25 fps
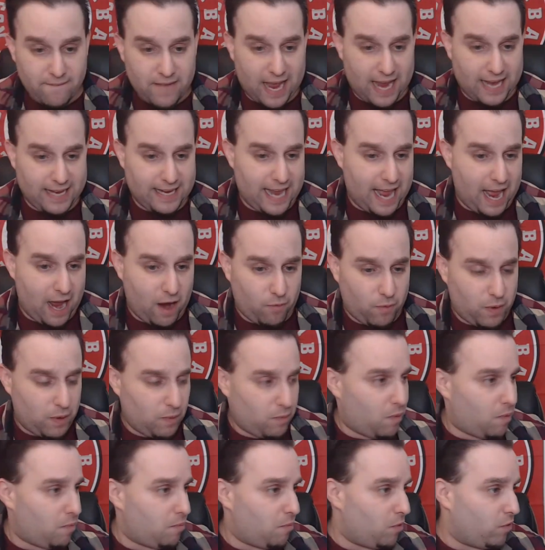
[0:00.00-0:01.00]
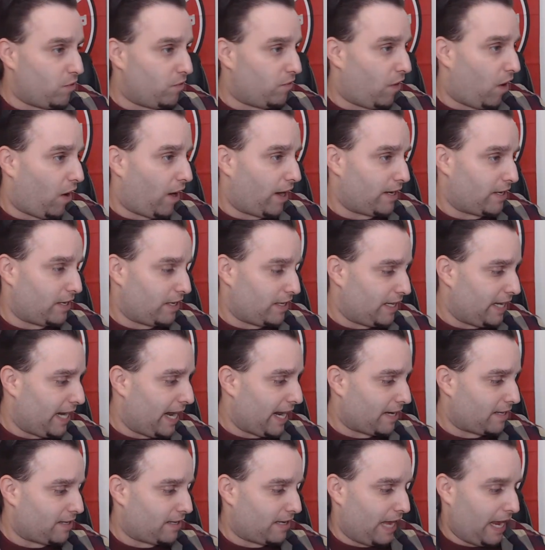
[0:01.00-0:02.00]
And now we will move on to the
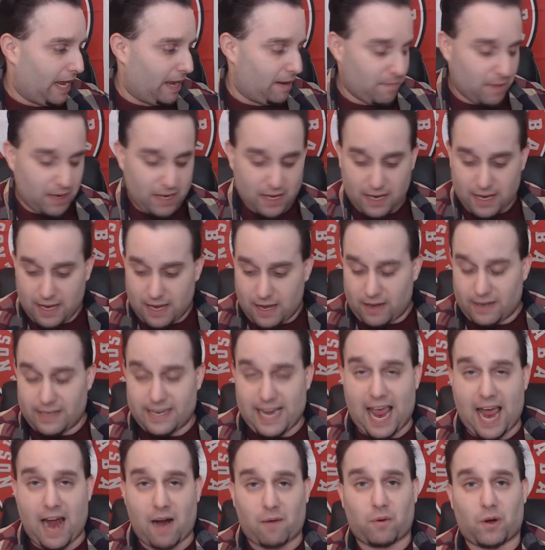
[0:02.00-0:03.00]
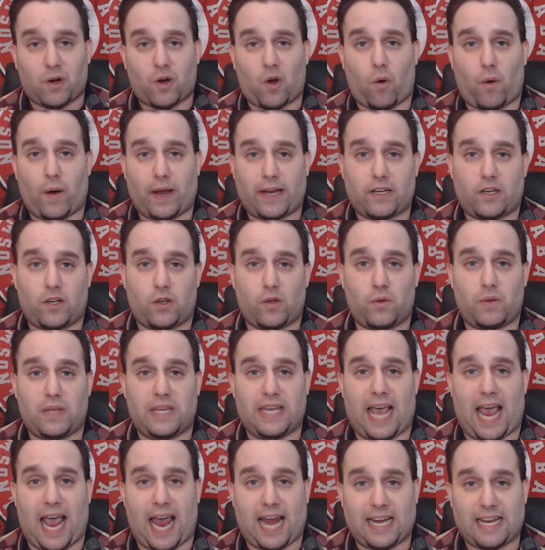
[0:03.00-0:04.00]
next game. Now we're going to
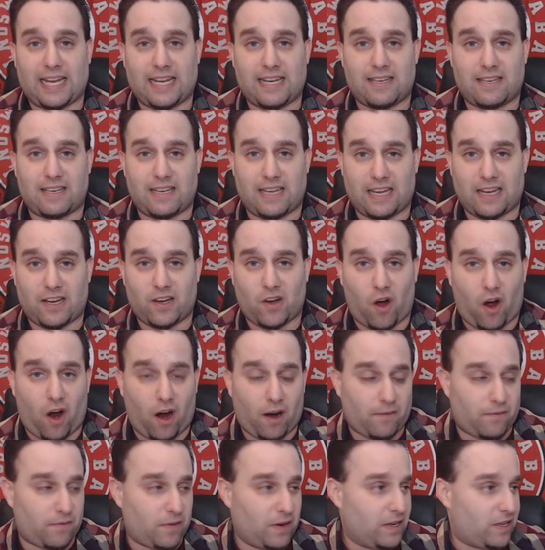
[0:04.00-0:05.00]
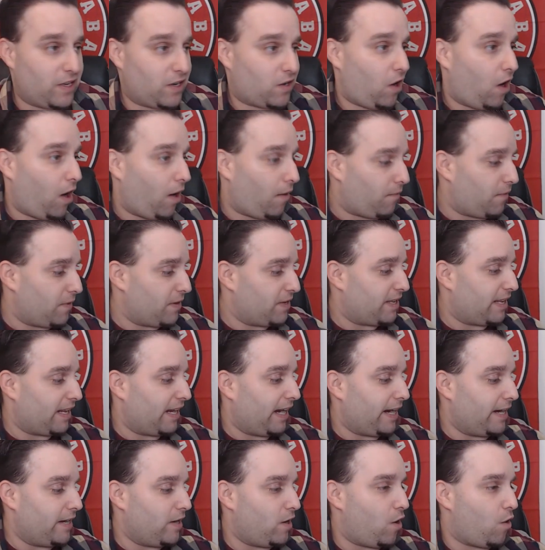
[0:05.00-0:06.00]
the NEC conference, a conference that
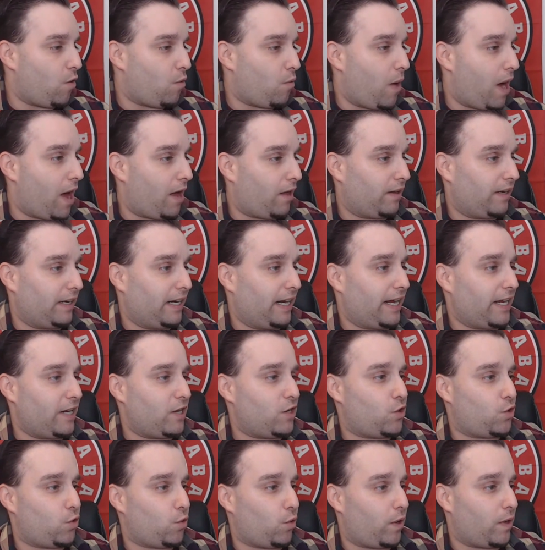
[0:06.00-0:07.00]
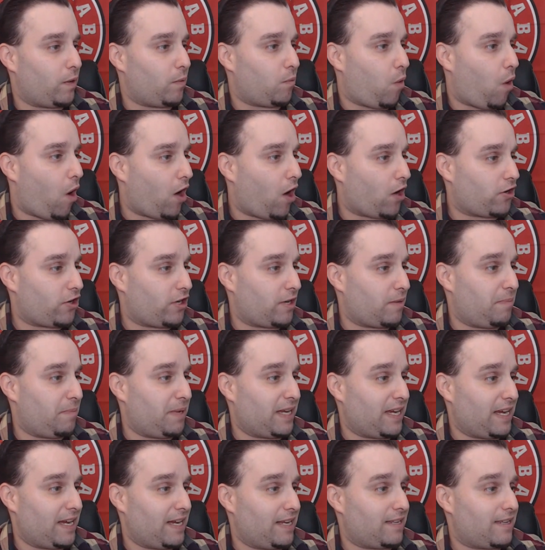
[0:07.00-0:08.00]
I know well and I enjoy watching
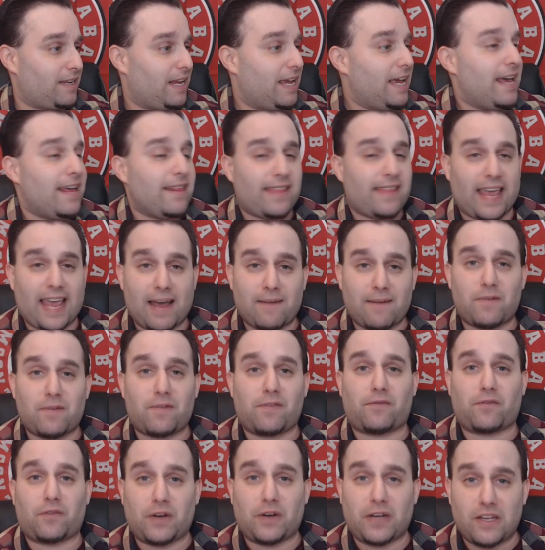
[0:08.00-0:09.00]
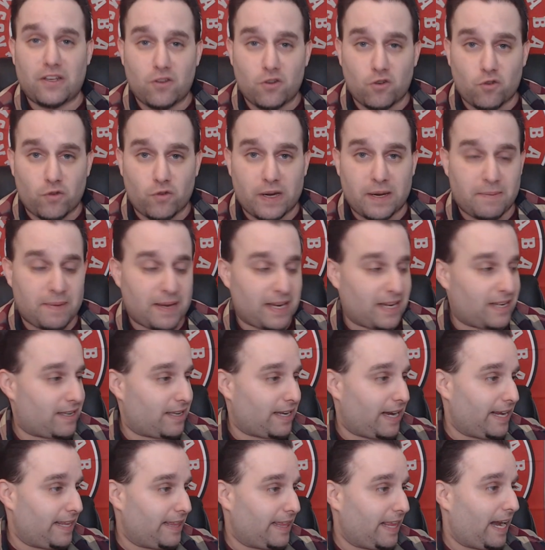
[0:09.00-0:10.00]
because they have a free streaming
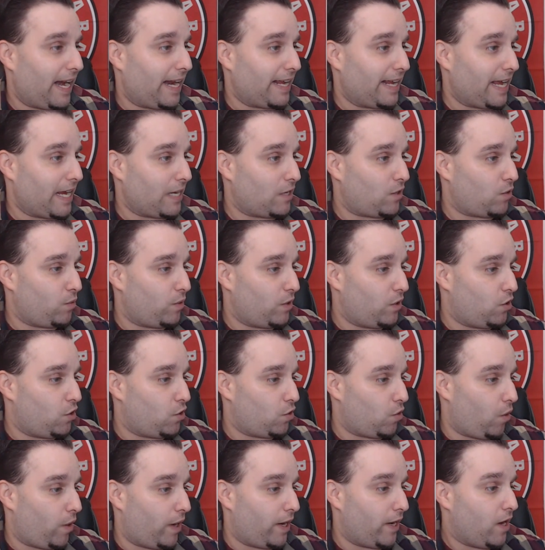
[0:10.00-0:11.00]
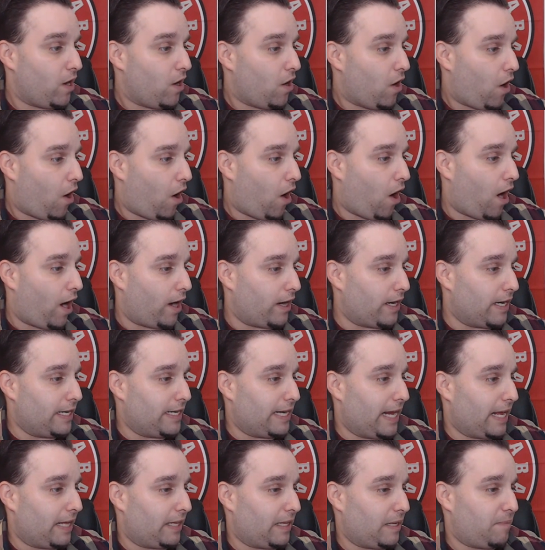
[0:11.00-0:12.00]
site that I get to enjoy on a
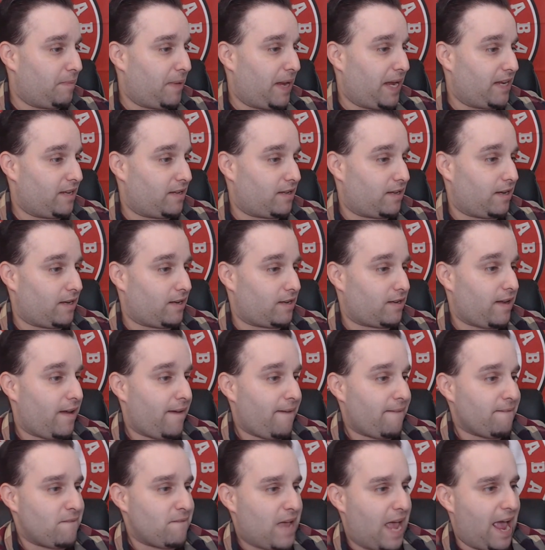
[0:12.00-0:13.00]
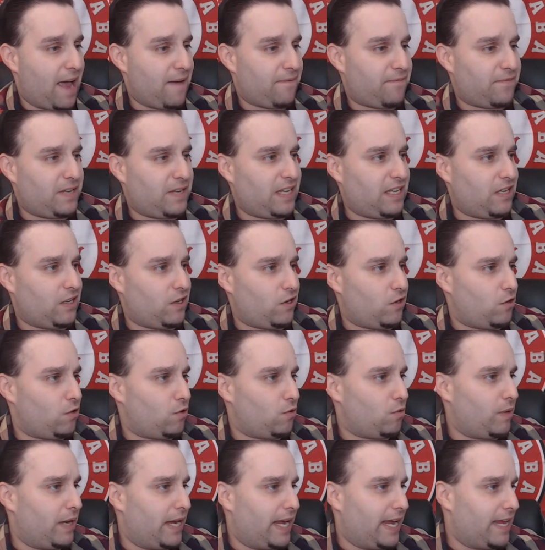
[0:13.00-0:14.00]
daily basis.
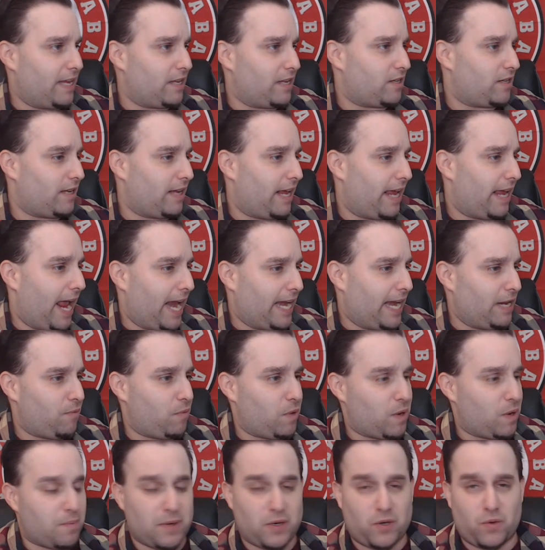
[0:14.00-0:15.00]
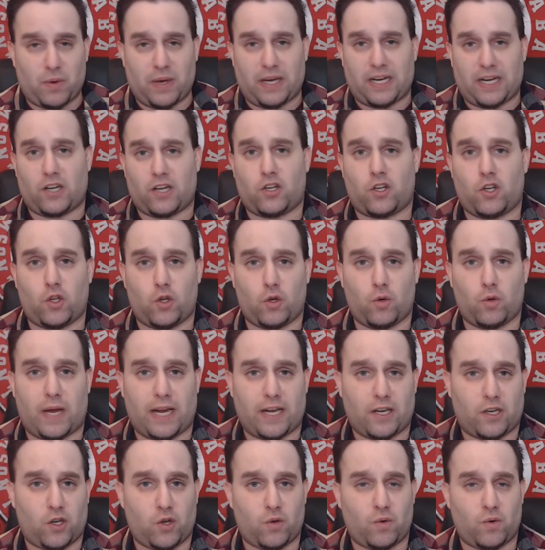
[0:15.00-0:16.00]
FDU is anywhere between a two
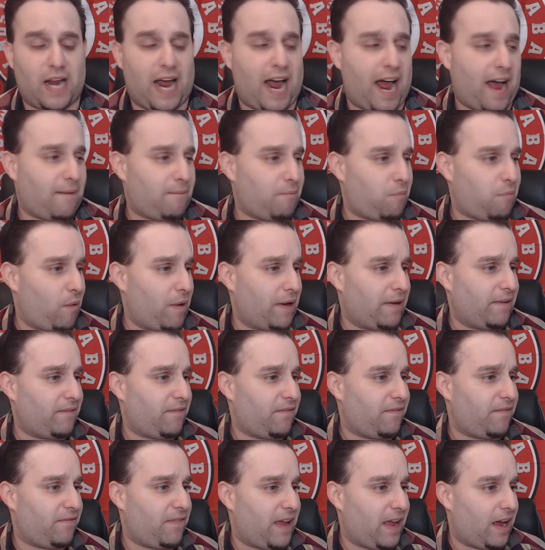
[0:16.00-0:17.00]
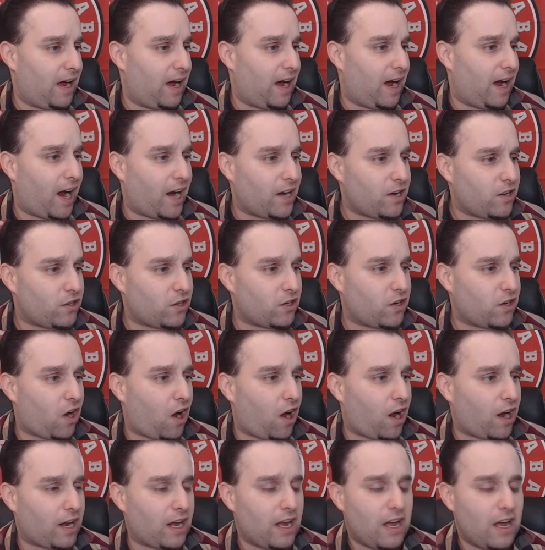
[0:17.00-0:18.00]
and two and a half point uh,
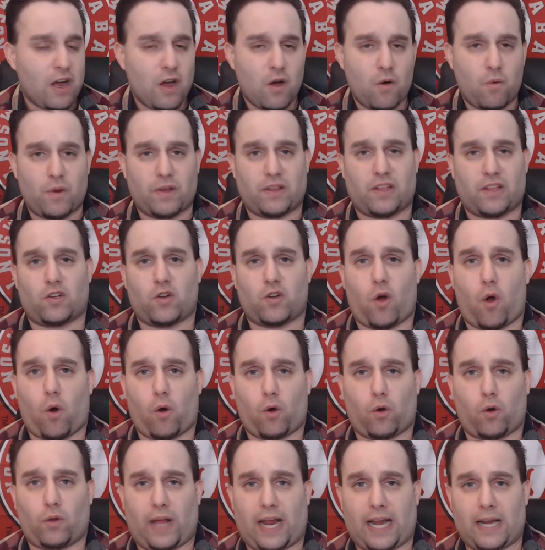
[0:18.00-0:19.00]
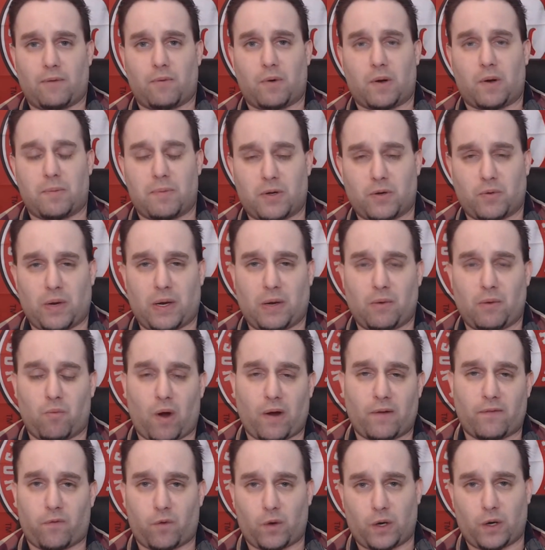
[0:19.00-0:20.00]
underdog with a total anywhere between
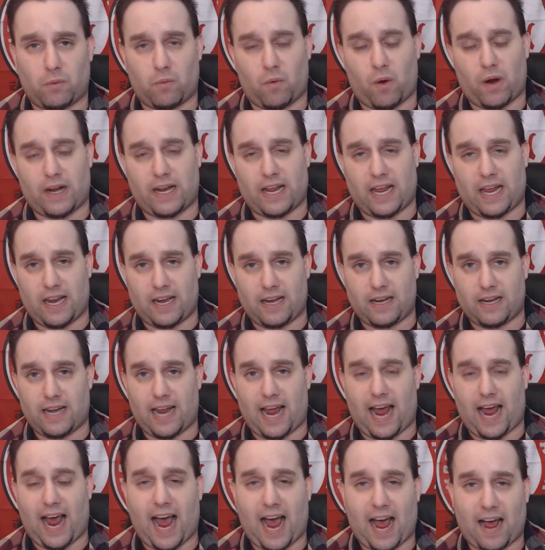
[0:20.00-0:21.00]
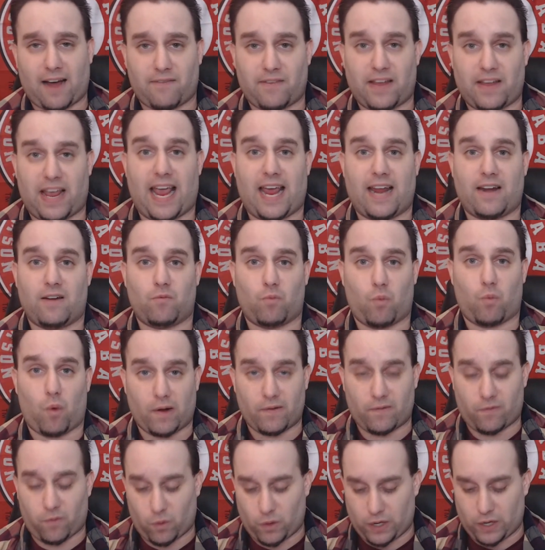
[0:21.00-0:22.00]
141 and a half and
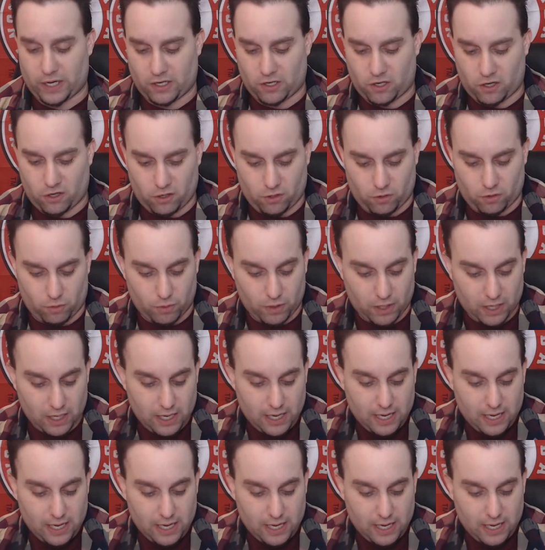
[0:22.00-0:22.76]
142.